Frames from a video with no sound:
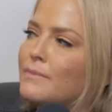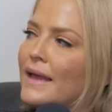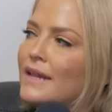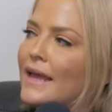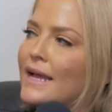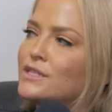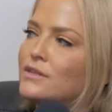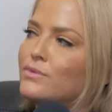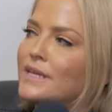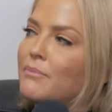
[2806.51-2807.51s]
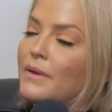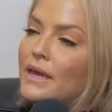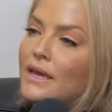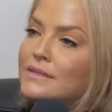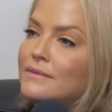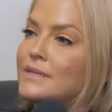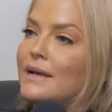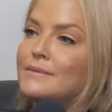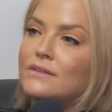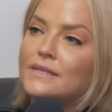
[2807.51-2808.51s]
because man hands are really big.
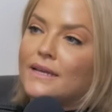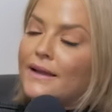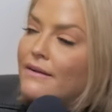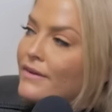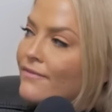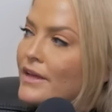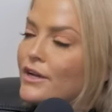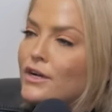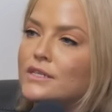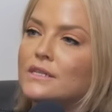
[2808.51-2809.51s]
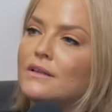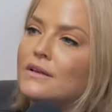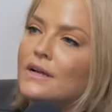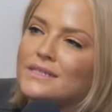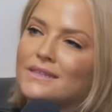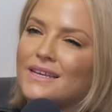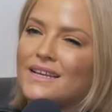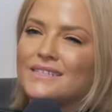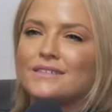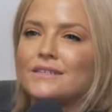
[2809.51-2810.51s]
Sometimes they don't take care of their fingers and all kinds of
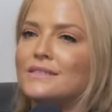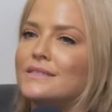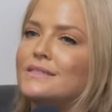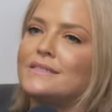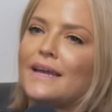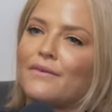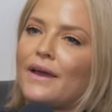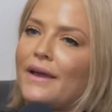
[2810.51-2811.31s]
things. I just stay